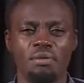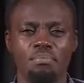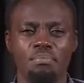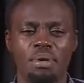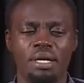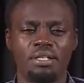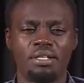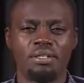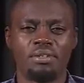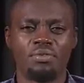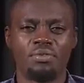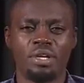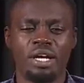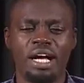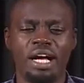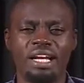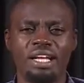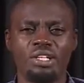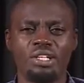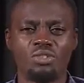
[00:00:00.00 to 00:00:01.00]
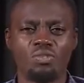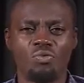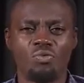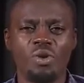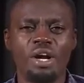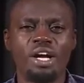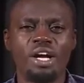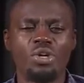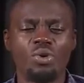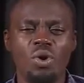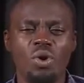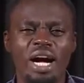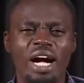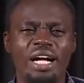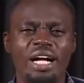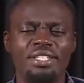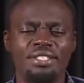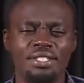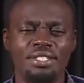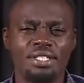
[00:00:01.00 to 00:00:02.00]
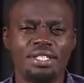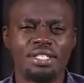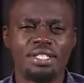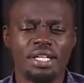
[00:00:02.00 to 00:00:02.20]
But regardless of where you're at in